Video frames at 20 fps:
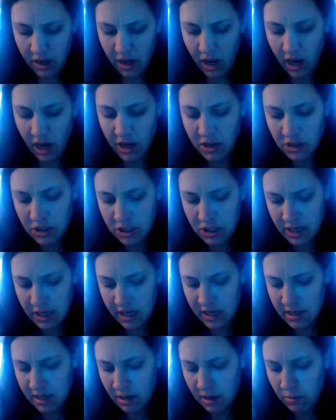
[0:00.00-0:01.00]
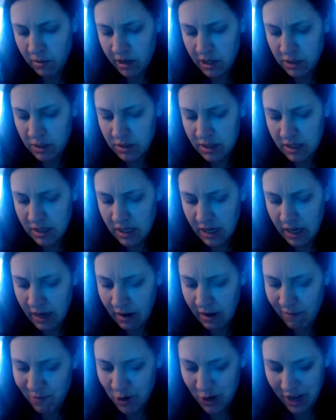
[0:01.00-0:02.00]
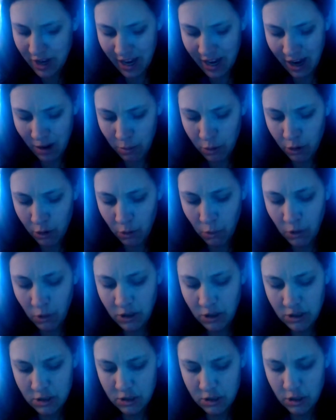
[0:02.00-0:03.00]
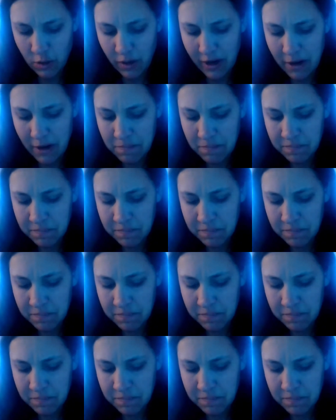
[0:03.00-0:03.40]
Understanding what you see if you can't put words to it.